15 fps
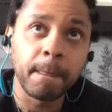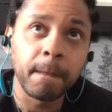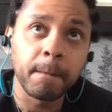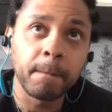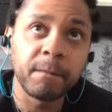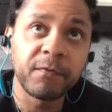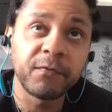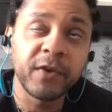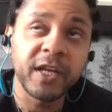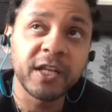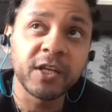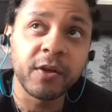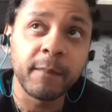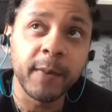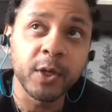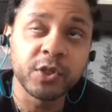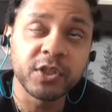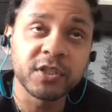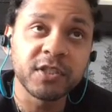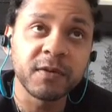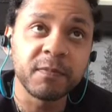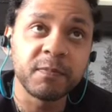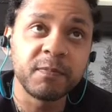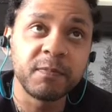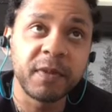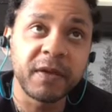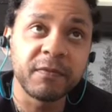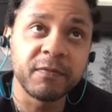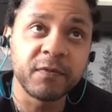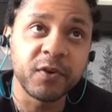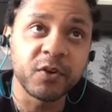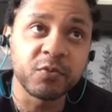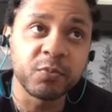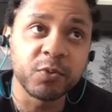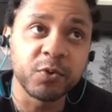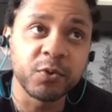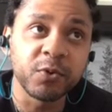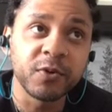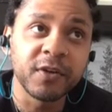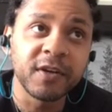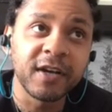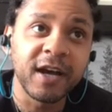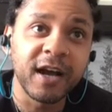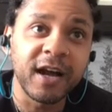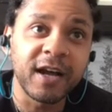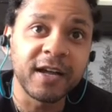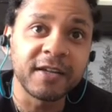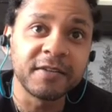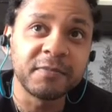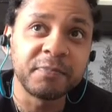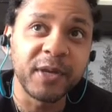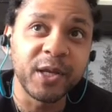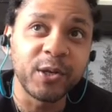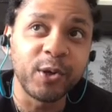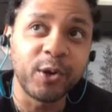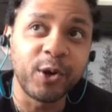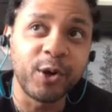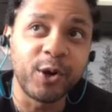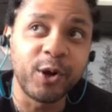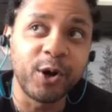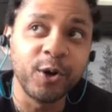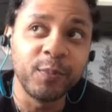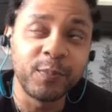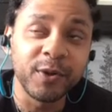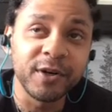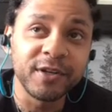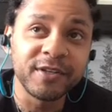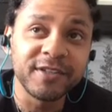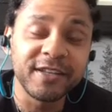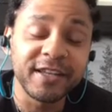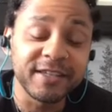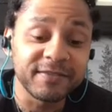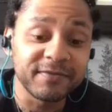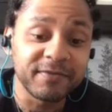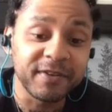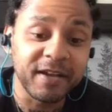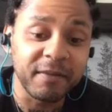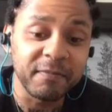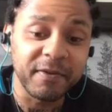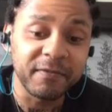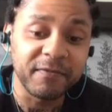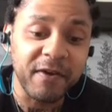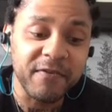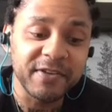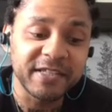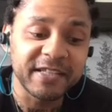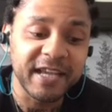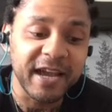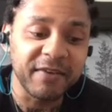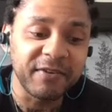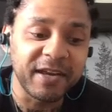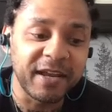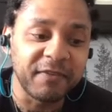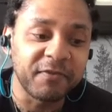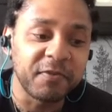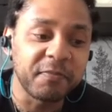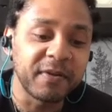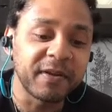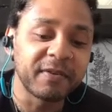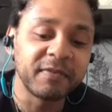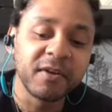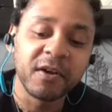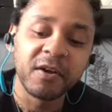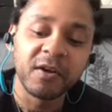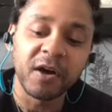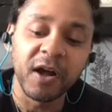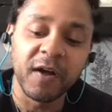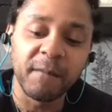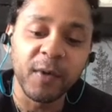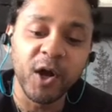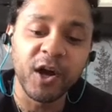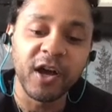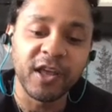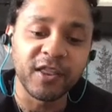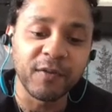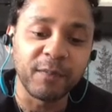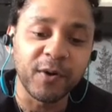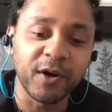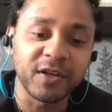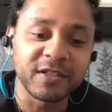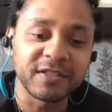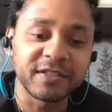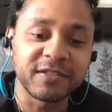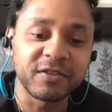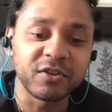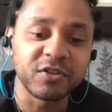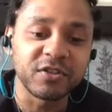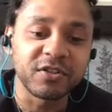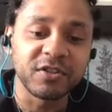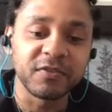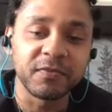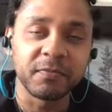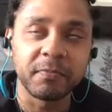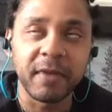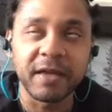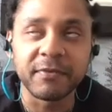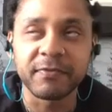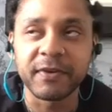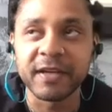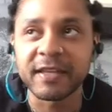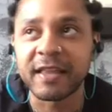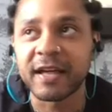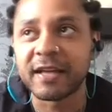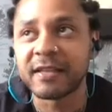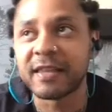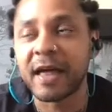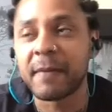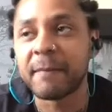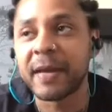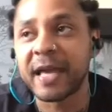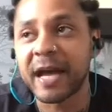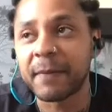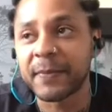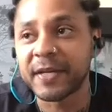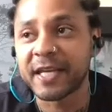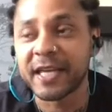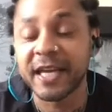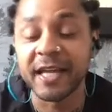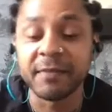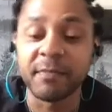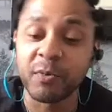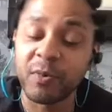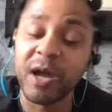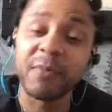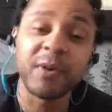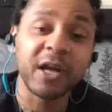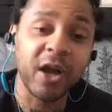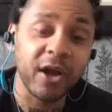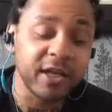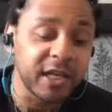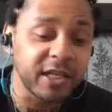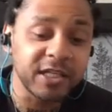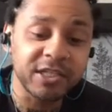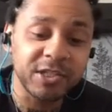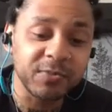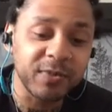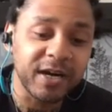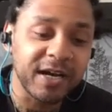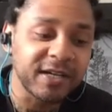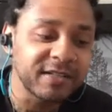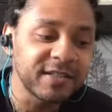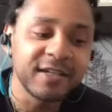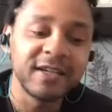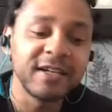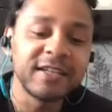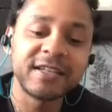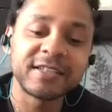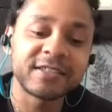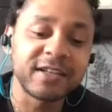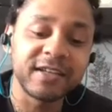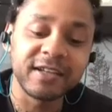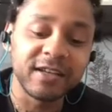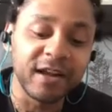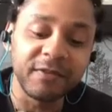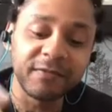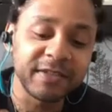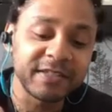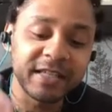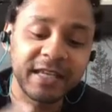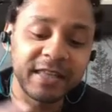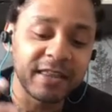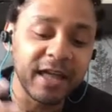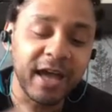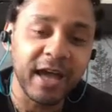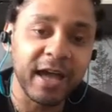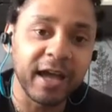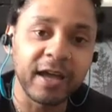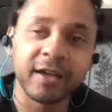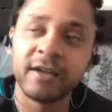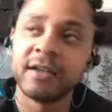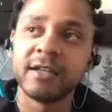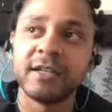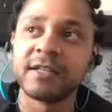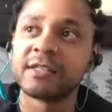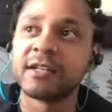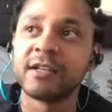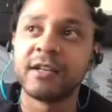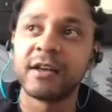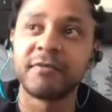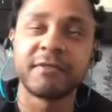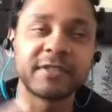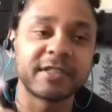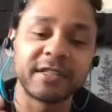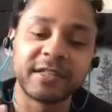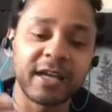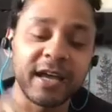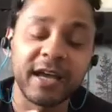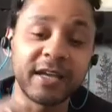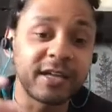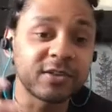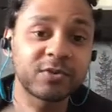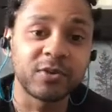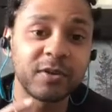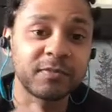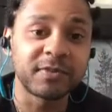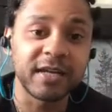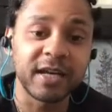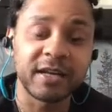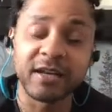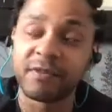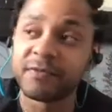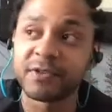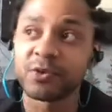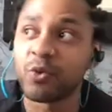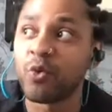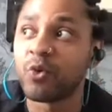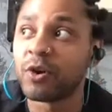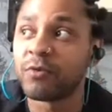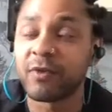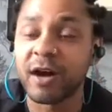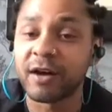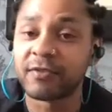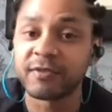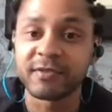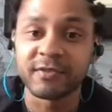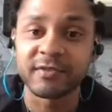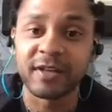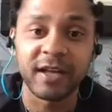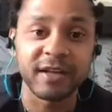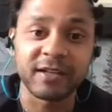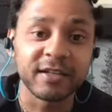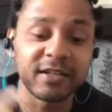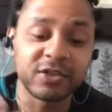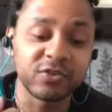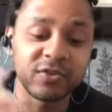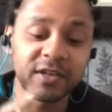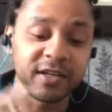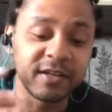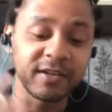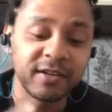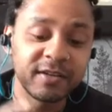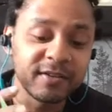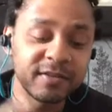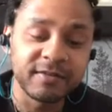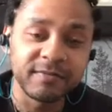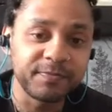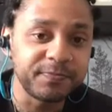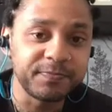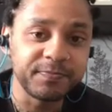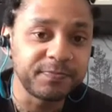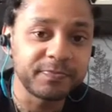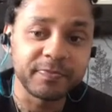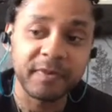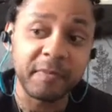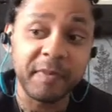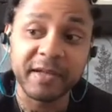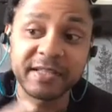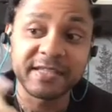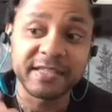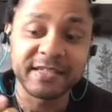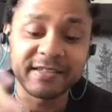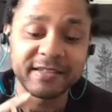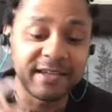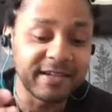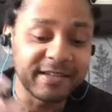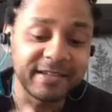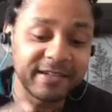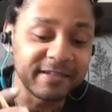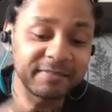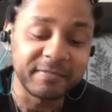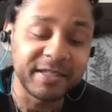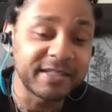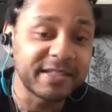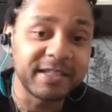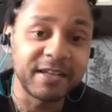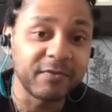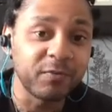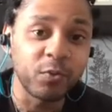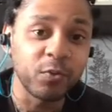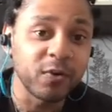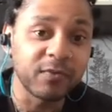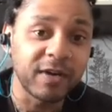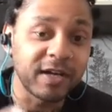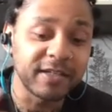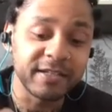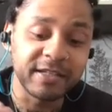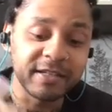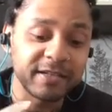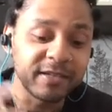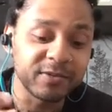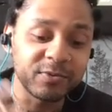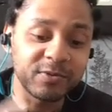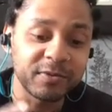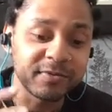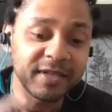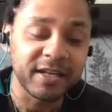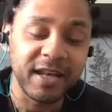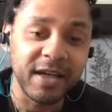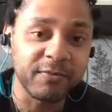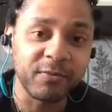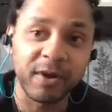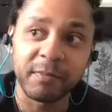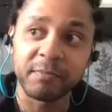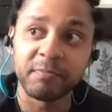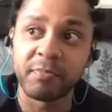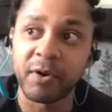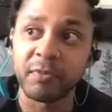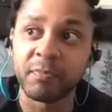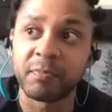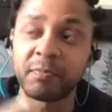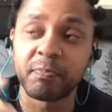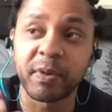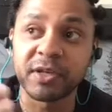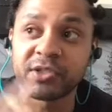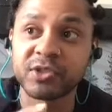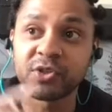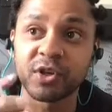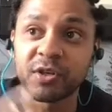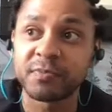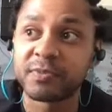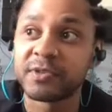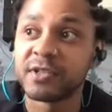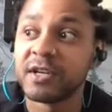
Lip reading: feeling emotions and being vulnerable and being open can be very scary if you've been hurt in the past, because you may think that that may happen again. But where we're going energy wise, listen, love is in the air. Listen, love is in the air. That's what I'm saying. Love is all around, like literally. Now, man, see, like, yeah, man, see love all around, innit? That's what I'm saying. Everywhere, but bus stops,